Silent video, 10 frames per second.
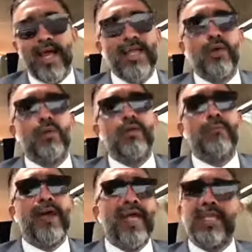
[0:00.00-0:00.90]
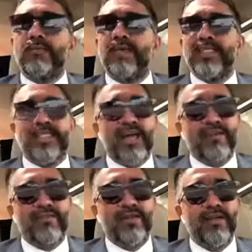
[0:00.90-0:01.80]
I don't want to panic
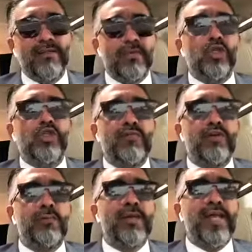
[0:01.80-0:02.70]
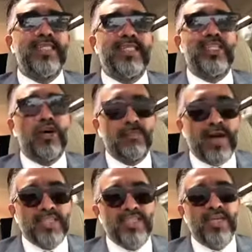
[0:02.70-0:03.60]
myself. Most of you plan so
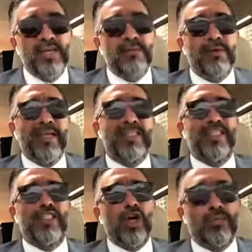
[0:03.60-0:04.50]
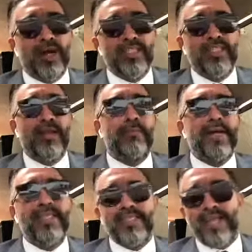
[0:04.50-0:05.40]
much, practice so much, that
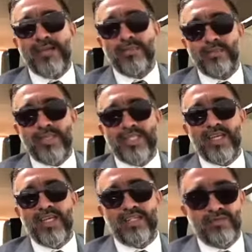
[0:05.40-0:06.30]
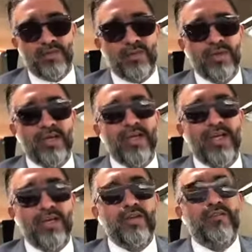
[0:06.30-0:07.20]
by the time you reach the interview,
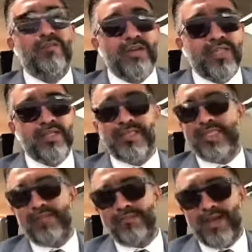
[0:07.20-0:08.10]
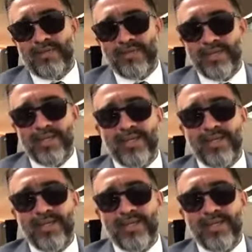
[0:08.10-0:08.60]
you've freaked yourself out.